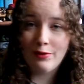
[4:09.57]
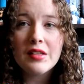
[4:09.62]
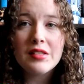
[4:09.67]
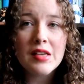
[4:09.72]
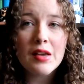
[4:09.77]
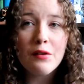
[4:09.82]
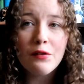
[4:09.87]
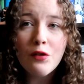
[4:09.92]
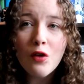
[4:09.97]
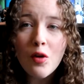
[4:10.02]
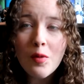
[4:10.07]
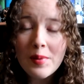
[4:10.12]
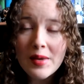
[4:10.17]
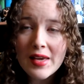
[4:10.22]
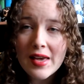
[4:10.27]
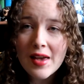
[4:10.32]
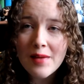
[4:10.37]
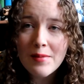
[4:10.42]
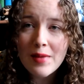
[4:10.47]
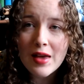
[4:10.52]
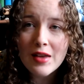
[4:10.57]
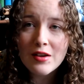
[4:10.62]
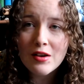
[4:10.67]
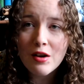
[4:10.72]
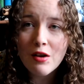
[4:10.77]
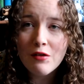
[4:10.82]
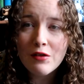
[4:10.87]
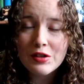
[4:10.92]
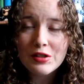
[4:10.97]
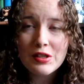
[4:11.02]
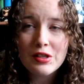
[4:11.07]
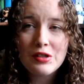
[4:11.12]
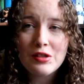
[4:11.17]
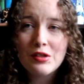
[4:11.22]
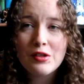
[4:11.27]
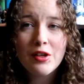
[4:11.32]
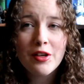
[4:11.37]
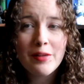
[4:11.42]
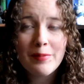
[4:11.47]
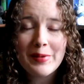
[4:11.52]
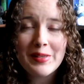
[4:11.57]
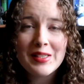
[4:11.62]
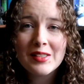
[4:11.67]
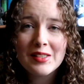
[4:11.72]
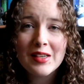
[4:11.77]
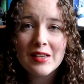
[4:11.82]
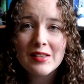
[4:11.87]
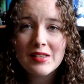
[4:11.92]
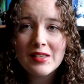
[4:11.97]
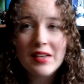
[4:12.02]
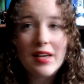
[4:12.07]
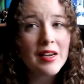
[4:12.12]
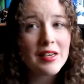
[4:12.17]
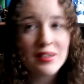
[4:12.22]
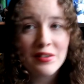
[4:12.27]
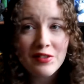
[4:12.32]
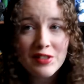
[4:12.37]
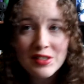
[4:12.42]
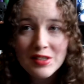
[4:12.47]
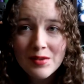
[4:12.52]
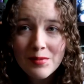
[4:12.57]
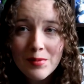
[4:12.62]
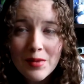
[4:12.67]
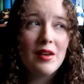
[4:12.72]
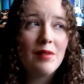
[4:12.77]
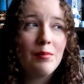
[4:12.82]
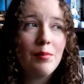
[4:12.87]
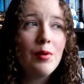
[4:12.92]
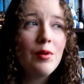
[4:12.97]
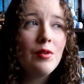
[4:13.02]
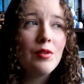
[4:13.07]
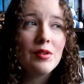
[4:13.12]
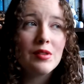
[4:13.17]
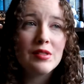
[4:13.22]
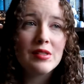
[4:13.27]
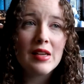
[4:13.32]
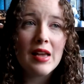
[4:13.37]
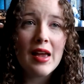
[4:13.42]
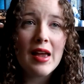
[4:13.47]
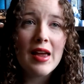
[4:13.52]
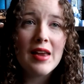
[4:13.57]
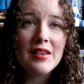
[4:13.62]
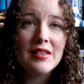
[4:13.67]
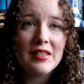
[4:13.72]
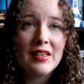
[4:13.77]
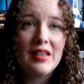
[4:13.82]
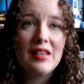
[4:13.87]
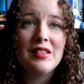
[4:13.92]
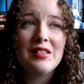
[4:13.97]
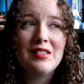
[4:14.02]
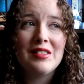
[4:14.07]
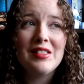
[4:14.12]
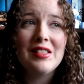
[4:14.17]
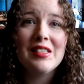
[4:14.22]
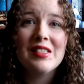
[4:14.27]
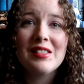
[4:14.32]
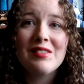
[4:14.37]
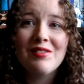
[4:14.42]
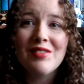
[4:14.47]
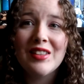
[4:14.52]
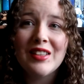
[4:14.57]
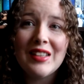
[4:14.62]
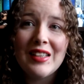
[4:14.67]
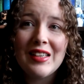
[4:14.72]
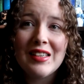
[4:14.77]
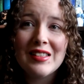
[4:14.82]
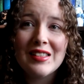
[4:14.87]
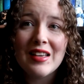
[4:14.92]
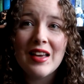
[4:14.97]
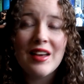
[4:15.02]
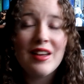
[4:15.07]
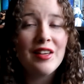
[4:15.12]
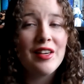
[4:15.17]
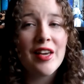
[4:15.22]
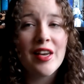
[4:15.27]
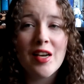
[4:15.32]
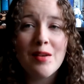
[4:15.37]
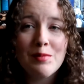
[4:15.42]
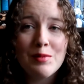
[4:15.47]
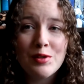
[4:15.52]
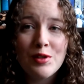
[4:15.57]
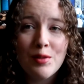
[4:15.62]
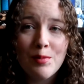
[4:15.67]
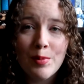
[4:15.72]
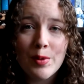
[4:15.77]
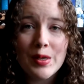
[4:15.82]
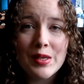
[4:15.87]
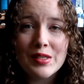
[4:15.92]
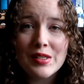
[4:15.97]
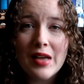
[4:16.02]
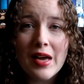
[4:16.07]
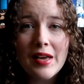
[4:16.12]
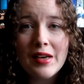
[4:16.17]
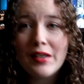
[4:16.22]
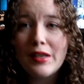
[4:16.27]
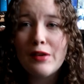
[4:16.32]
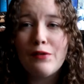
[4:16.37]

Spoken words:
It's at 4 PM and obviously she's going to be discussing activism in books, and it's just really exciting, and I'm super excited.